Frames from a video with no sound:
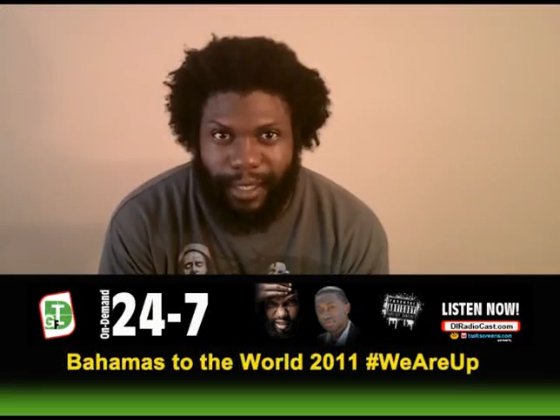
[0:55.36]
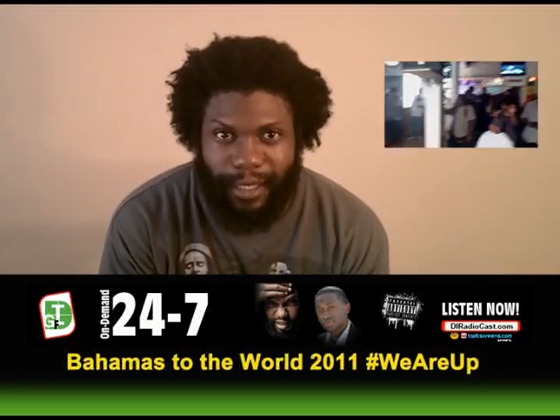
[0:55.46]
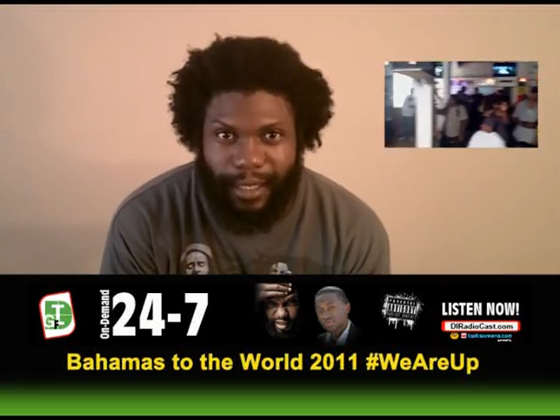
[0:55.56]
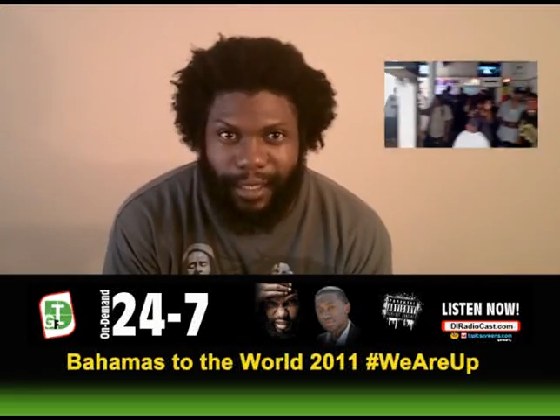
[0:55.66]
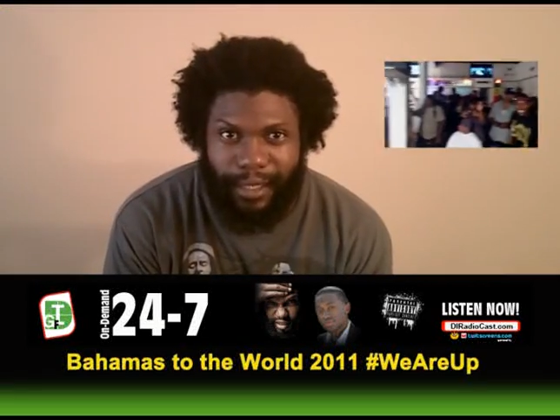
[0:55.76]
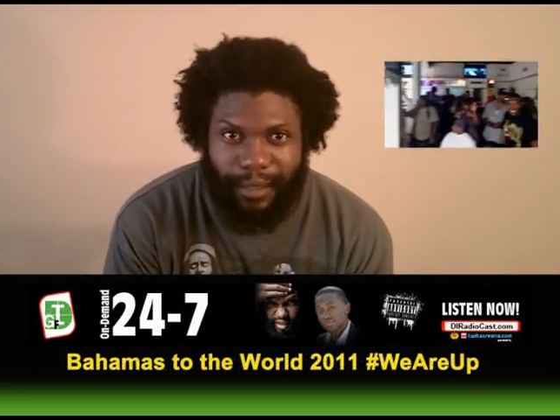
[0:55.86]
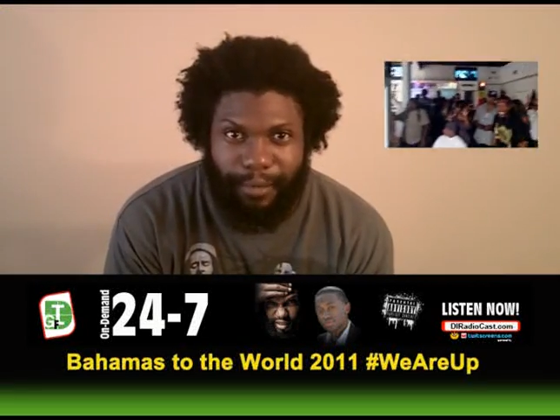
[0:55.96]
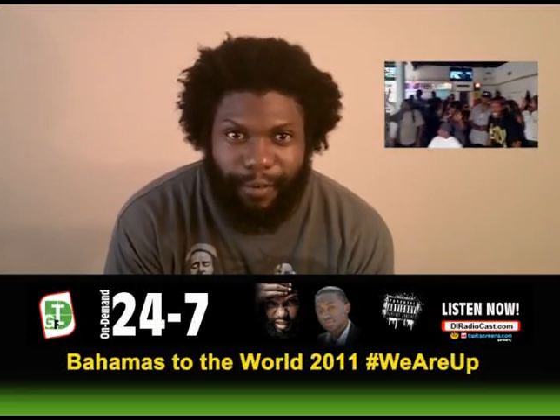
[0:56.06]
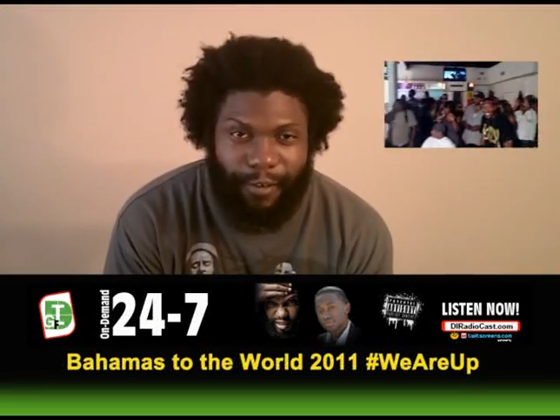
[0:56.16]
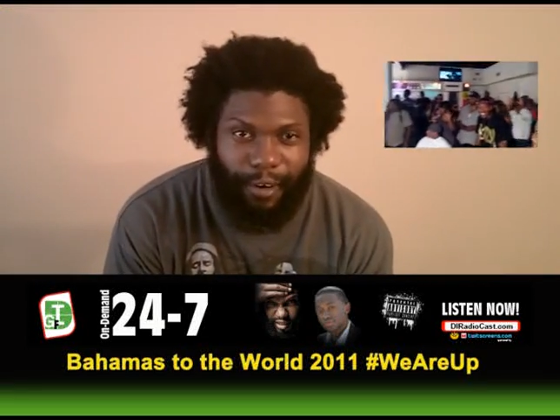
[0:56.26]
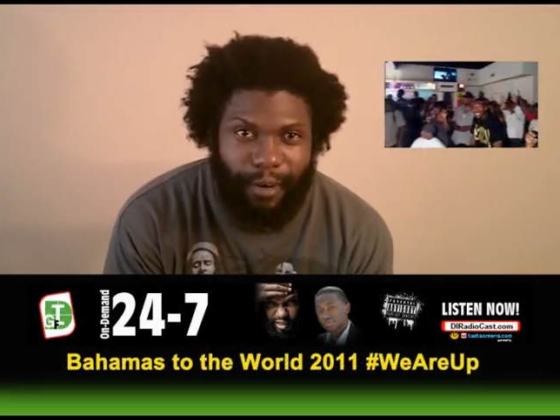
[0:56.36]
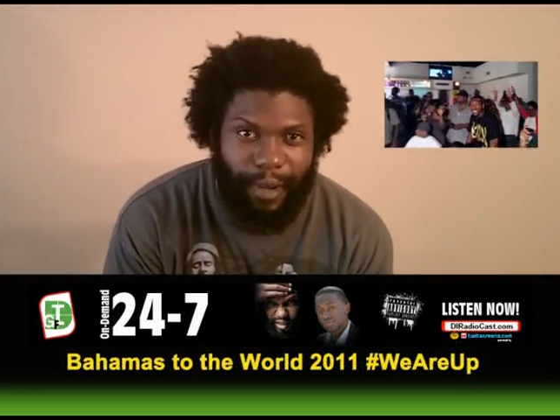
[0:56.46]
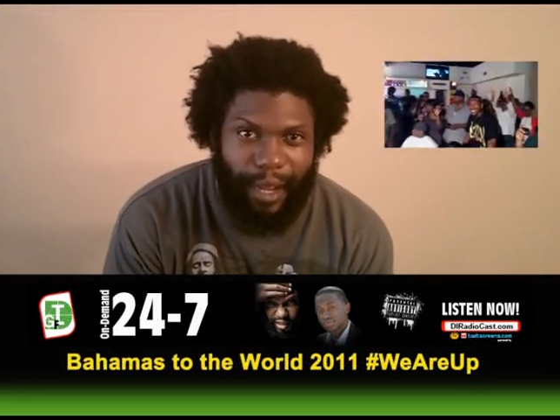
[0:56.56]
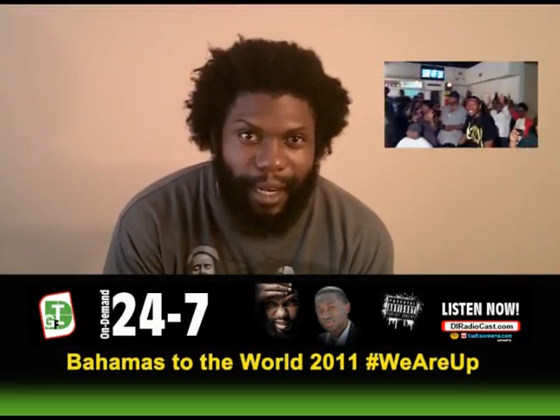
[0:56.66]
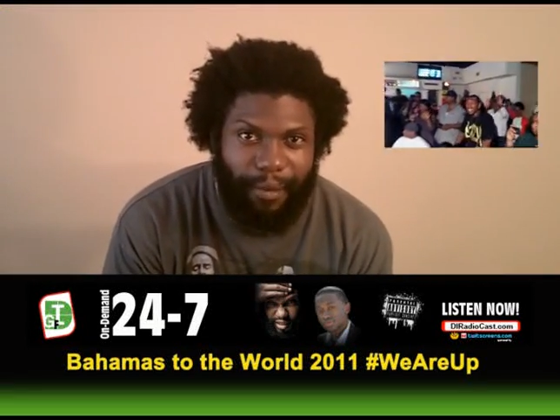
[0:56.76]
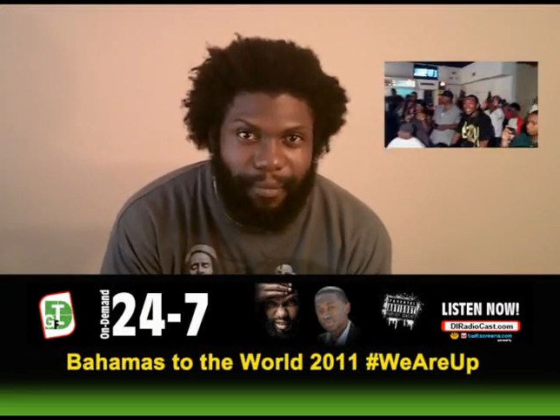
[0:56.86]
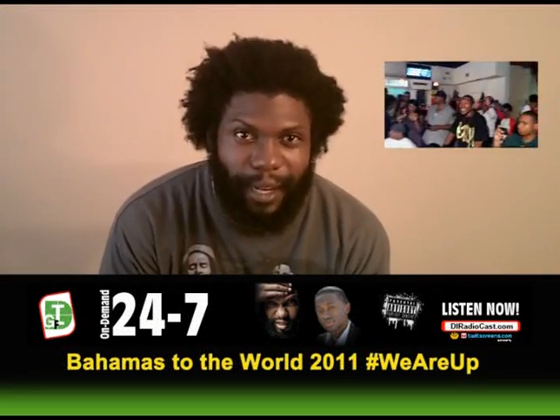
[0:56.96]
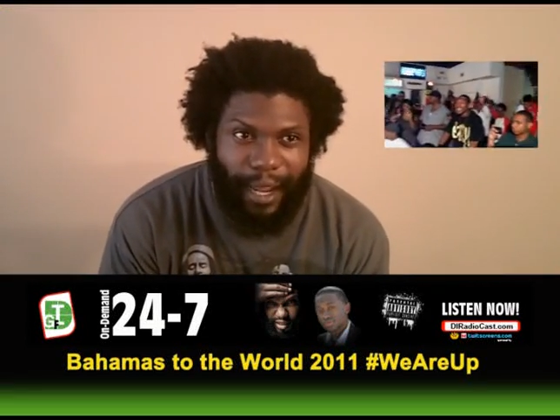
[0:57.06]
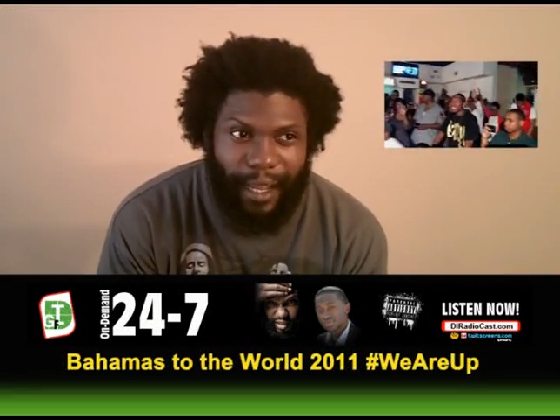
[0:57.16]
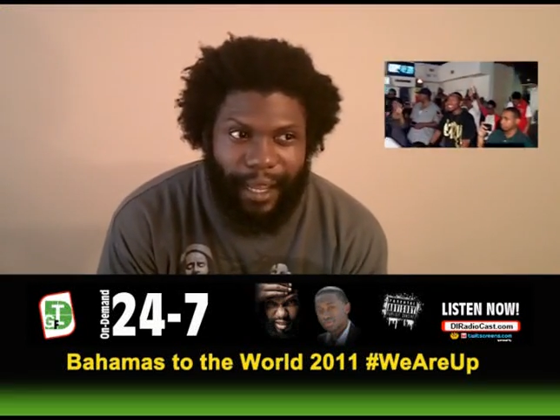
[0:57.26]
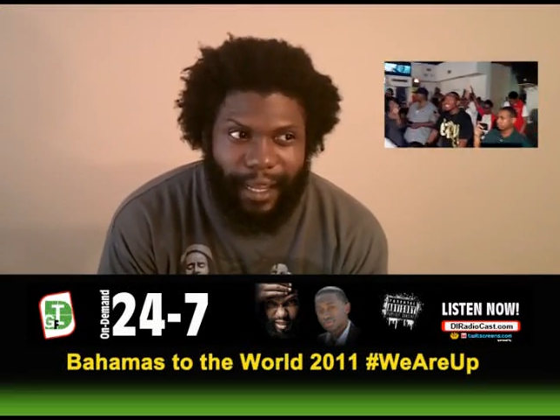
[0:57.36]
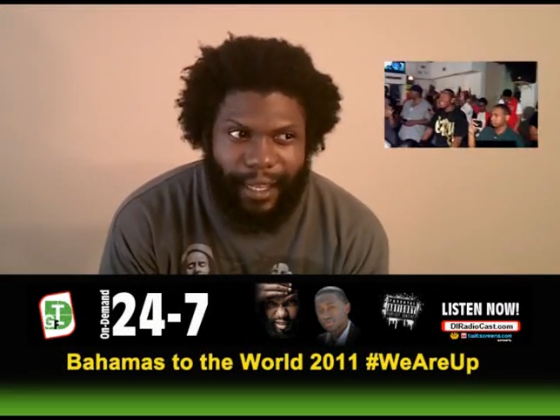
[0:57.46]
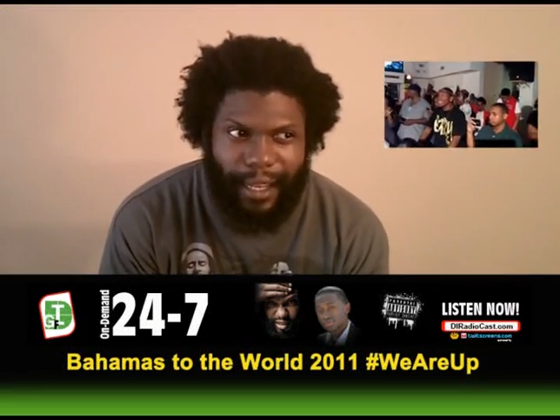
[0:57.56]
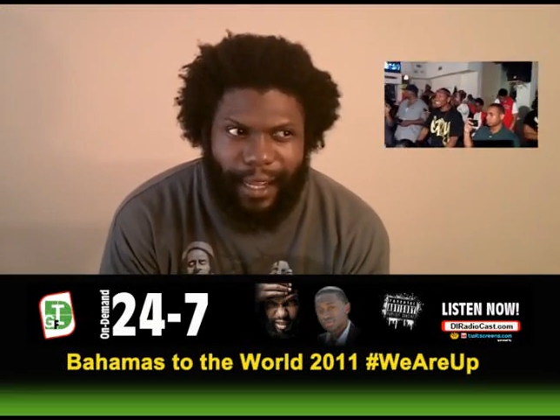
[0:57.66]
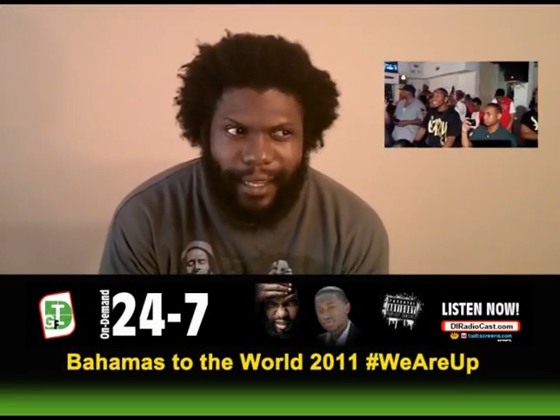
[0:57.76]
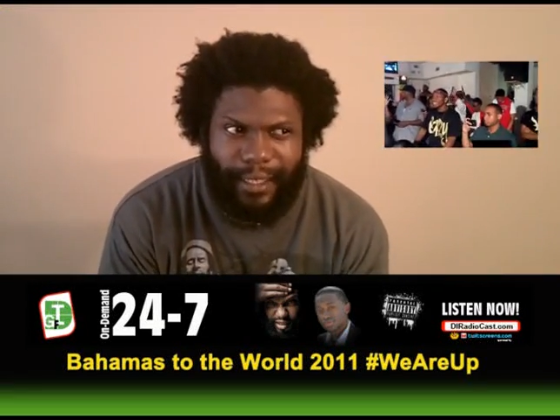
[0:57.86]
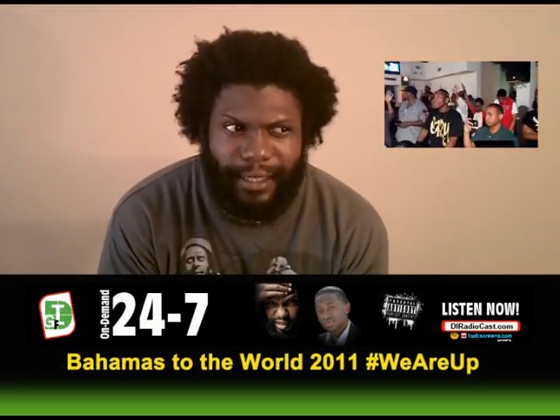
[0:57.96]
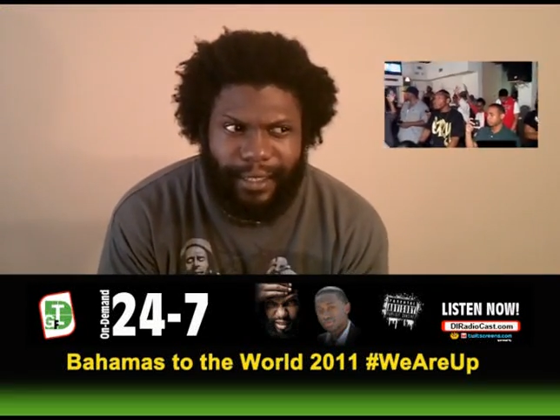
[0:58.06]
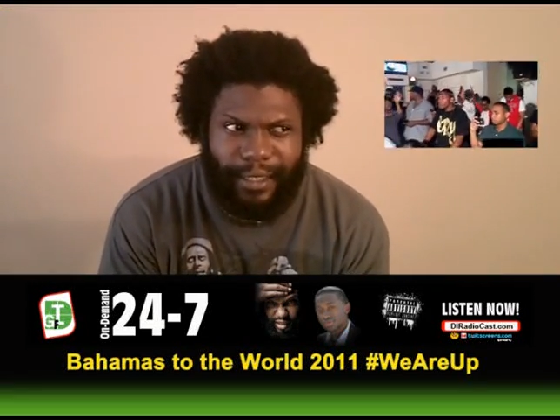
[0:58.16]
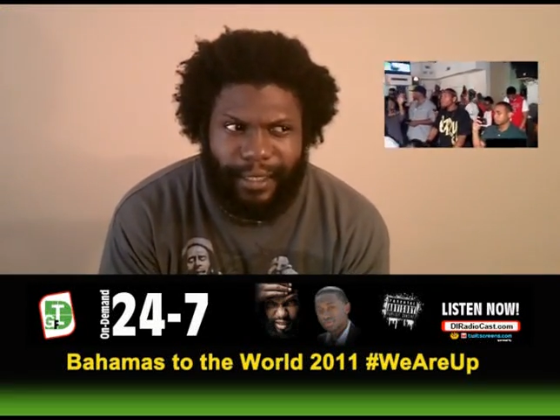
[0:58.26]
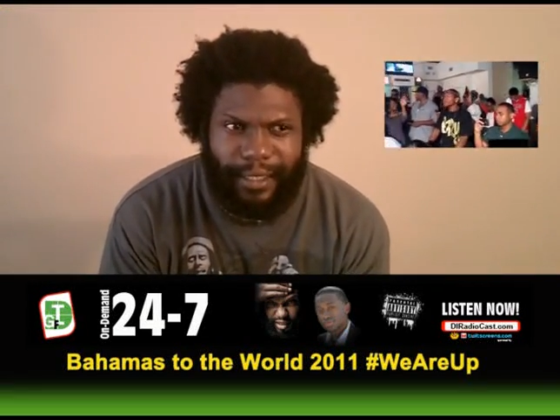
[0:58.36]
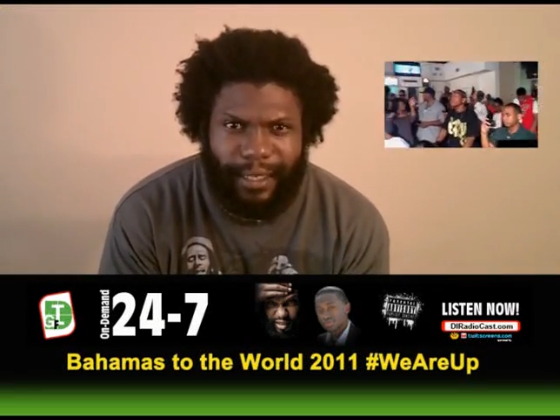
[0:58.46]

to perform at Black Lions